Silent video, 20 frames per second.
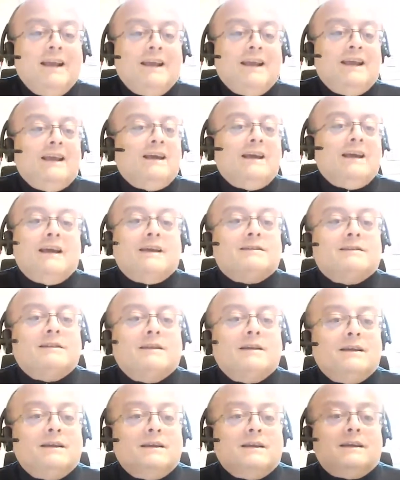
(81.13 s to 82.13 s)
as
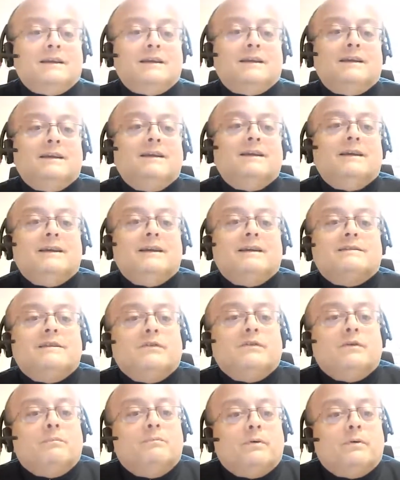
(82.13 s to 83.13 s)

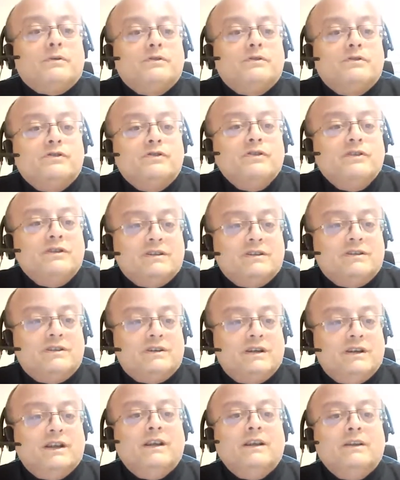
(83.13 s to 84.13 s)
an
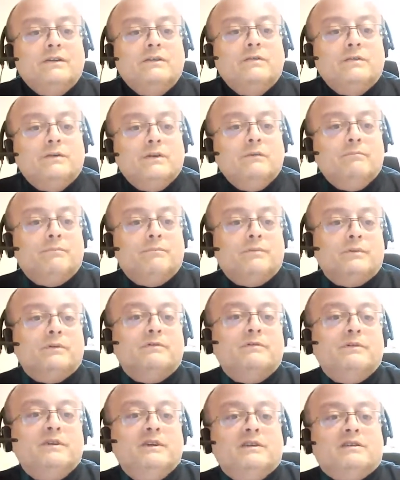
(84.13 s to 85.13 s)
opportunity to
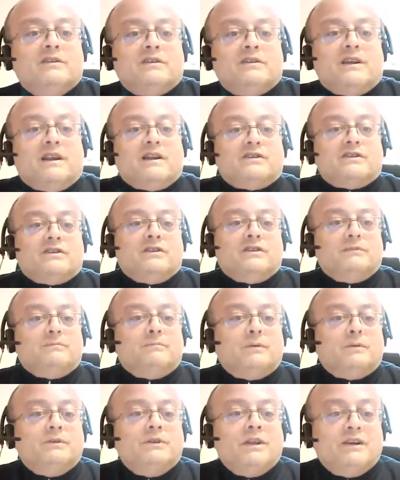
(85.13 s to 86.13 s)
improve international
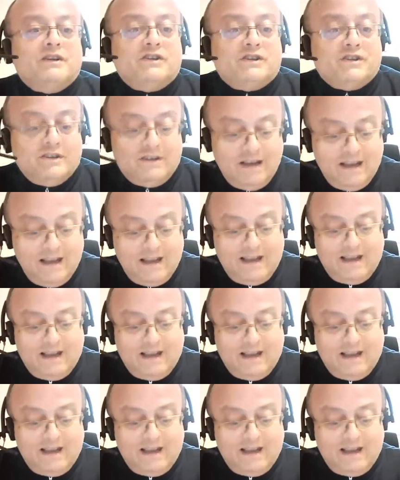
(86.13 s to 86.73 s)
protection.